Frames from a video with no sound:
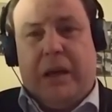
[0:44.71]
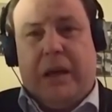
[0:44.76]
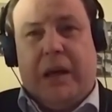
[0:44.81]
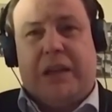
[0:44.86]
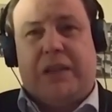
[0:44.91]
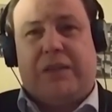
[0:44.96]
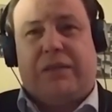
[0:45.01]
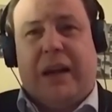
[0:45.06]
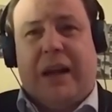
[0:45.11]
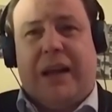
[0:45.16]

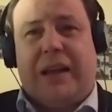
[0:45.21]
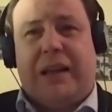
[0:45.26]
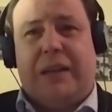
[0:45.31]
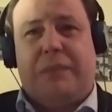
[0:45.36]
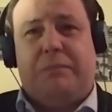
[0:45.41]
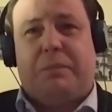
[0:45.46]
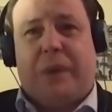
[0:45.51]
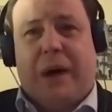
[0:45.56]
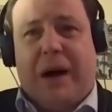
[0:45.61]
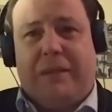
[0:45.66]
It's
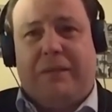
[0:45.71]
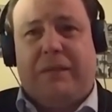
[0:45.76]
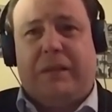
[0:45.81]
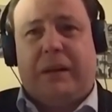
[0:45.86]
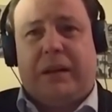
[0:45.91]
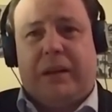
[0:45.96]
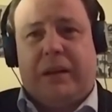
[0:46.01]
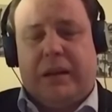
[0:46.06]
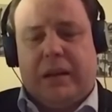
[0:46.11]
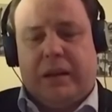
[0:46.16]
frankly
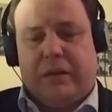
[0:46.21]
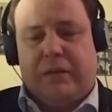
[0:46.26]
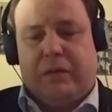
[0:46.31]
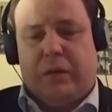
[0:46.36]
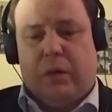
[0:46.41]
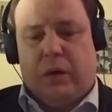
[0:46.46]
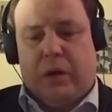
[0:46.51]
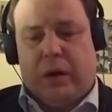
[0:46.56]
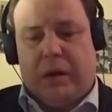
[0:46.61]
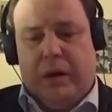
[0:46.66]
baffling,
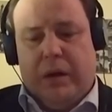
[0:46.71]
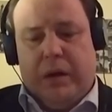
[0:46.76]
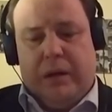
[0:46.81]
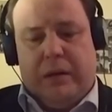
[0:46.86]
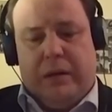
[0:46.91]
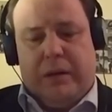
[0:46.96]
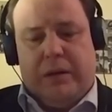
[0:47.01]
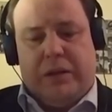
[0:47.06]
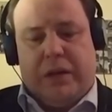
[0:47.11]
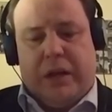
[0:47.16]
therefore,
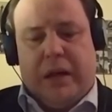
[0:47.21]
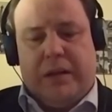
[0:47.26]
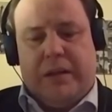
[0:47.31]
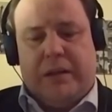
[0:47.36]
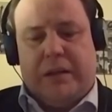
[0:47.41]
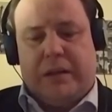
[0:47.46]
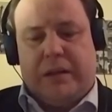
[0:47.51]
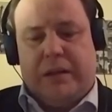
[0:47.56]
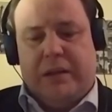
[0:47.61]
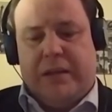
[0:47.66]
that the
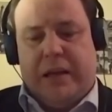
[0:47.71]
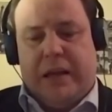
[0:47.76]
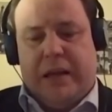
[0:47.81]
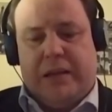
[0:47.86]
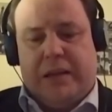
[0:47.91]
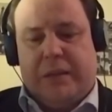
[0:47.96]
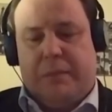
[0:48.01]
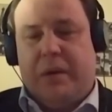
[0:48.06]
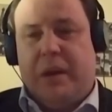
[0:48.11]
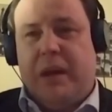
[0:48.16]
Chancellor
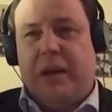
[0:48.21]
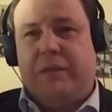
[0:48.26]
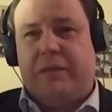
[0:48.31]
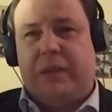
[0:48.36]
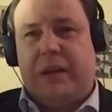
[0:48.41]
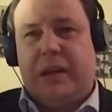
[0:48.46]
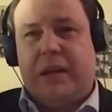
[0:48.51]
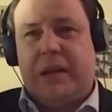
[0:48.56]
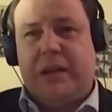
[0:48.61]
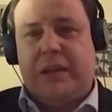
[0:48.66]
intends a pay
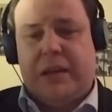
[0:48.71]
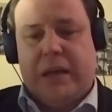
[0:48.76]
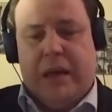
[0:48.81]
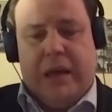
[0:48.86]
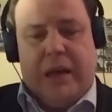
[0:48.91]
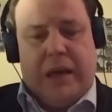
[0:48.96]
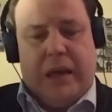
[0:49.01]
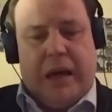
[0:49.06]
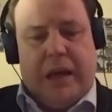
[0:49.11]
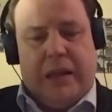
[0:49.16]
freeze
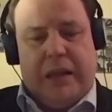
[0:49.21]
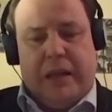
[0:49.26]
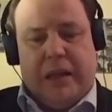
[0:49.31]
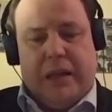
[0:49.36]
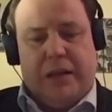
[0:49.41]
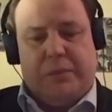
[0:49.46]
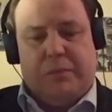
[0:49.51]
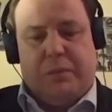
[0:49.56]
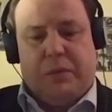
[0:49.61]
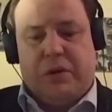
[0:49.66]
in
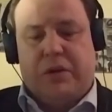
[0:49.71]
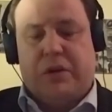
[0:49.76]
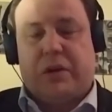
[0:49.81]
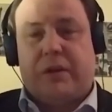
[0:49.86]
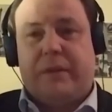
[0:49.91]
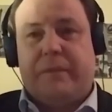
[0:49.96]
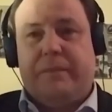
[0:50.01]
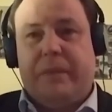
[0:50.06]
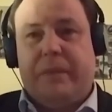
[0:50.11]
this budget.